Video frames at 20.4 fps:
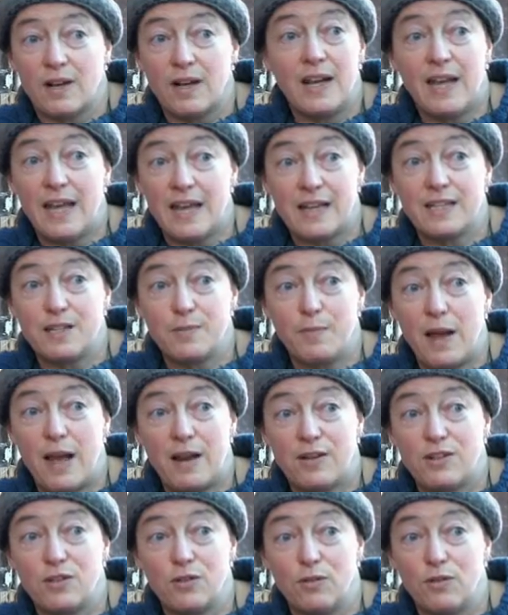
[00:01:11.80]
clicked
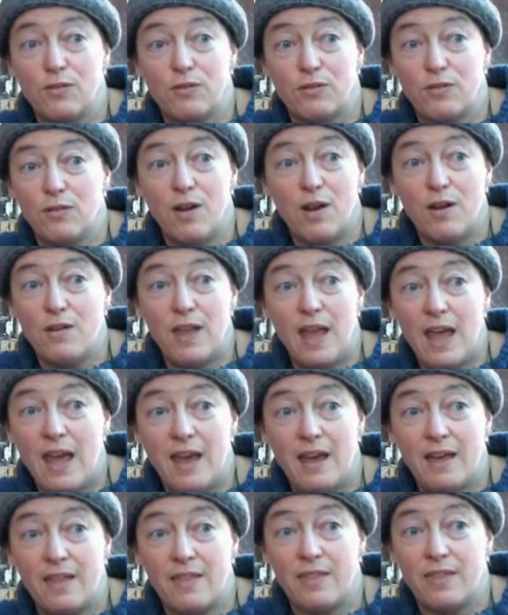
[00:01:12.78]
about it all and thought, oh
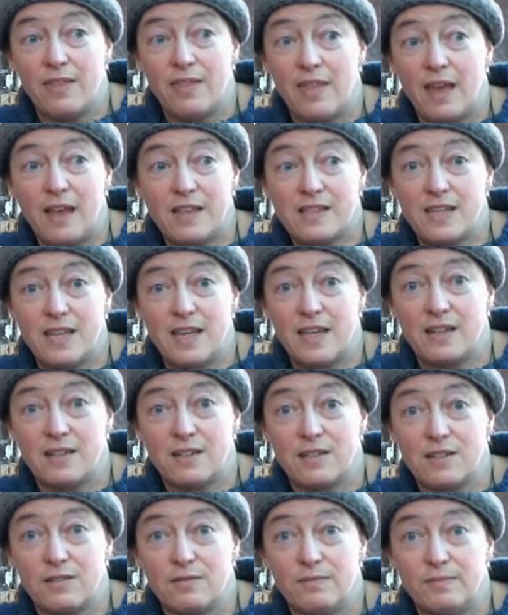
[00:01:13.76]
yeah, that's
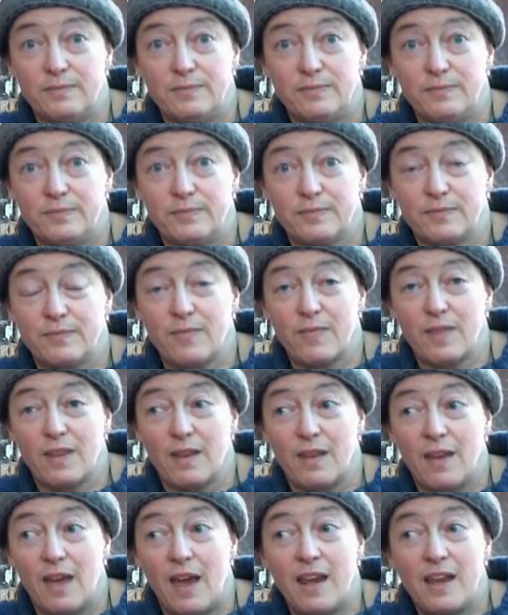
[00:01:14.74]
it.
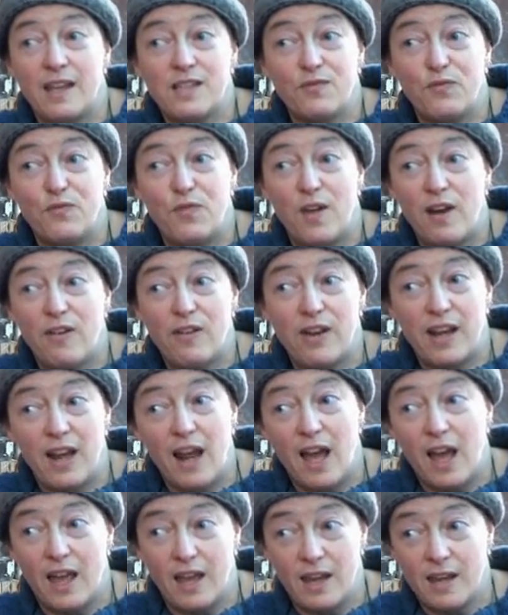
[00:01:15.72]
And it's very
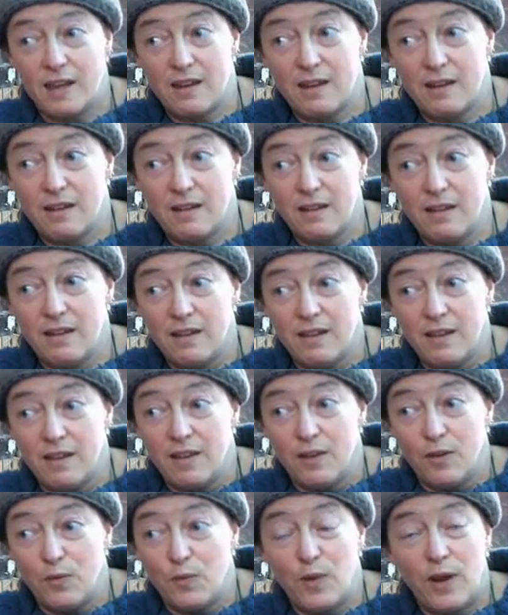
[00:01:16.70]
like
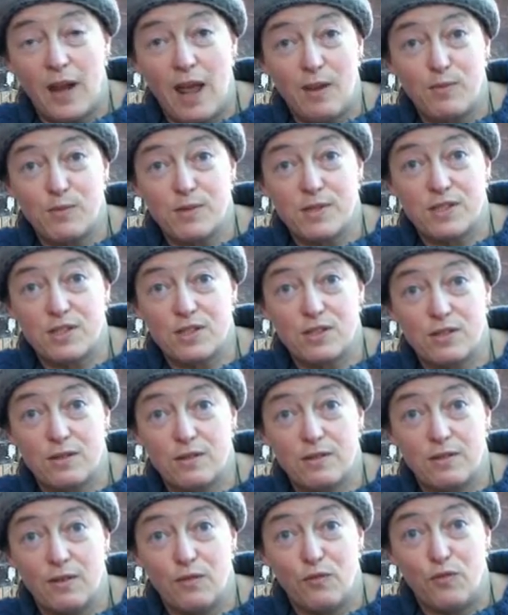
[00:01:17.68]
when I was
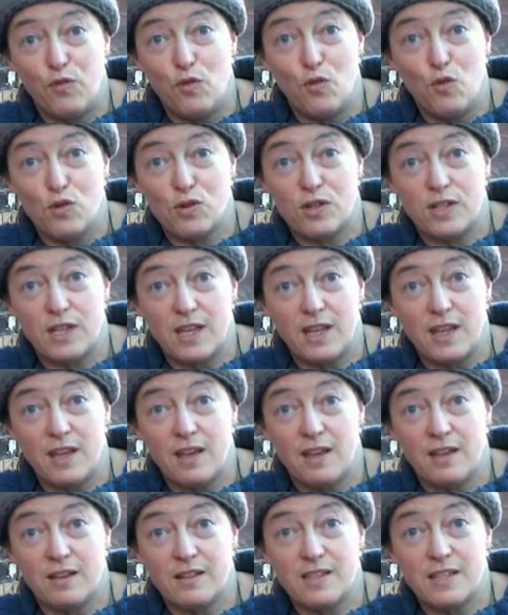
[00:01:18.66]

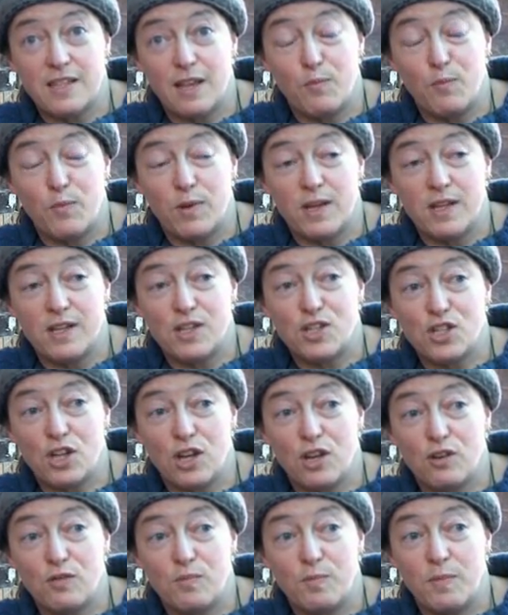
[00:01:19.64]
40 and somebody
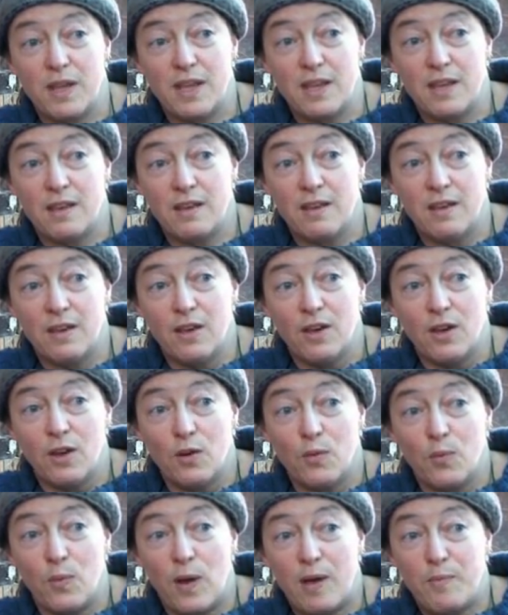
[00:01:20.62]
showed me
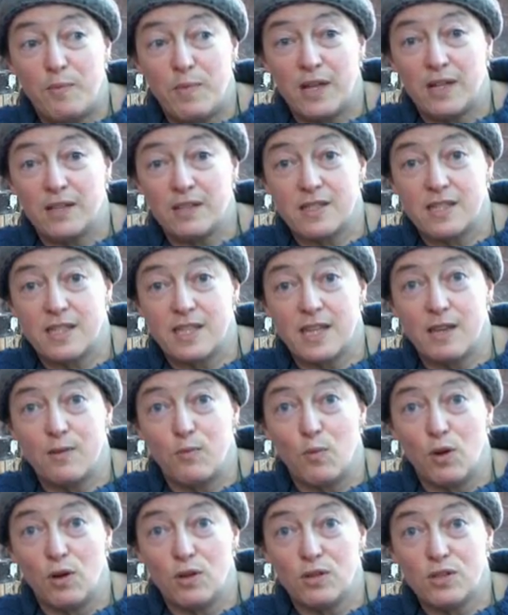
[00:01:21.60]
where middle C
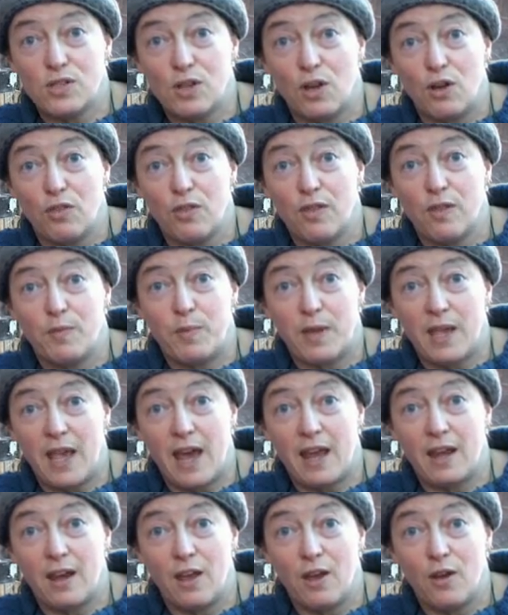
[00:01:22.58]
was on the
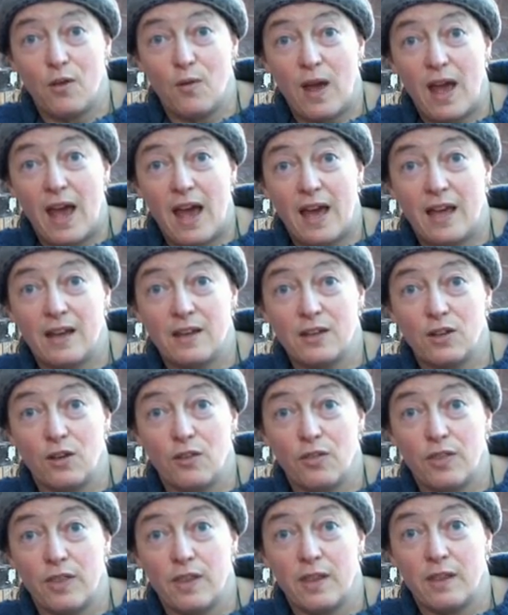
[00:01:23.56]
piano and
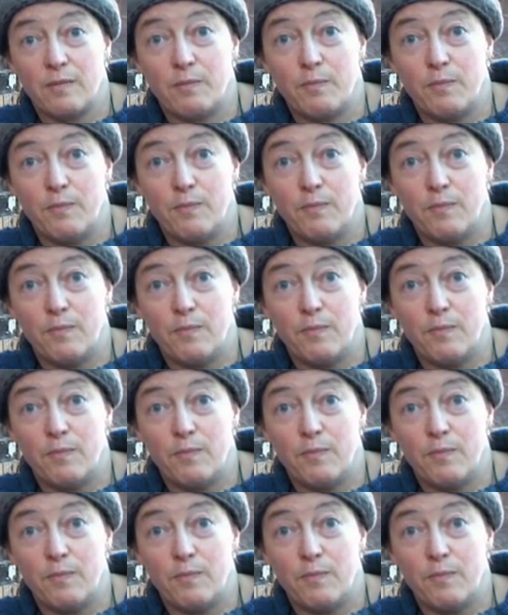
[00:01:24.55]
on the